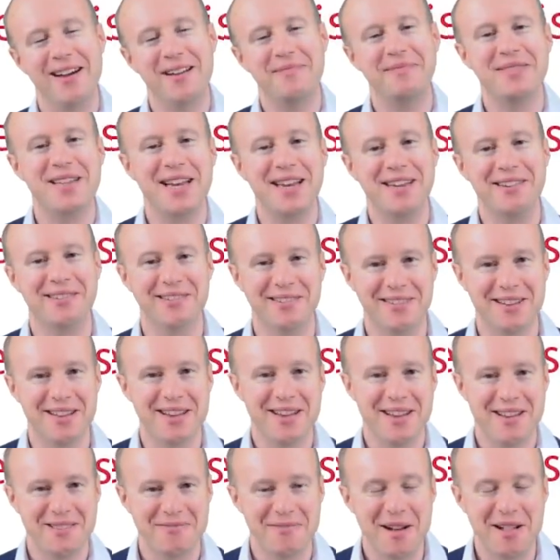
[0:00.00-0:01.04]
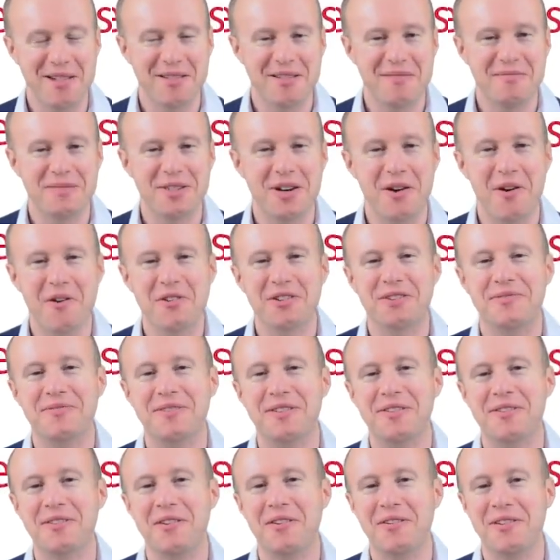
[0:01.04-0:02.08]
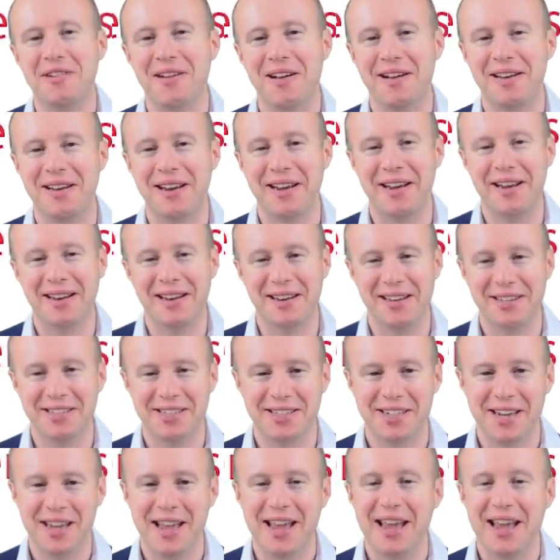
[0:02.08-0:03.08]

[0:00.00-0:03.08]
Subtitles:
I'm Daniel. Welcome to Oxford Online English.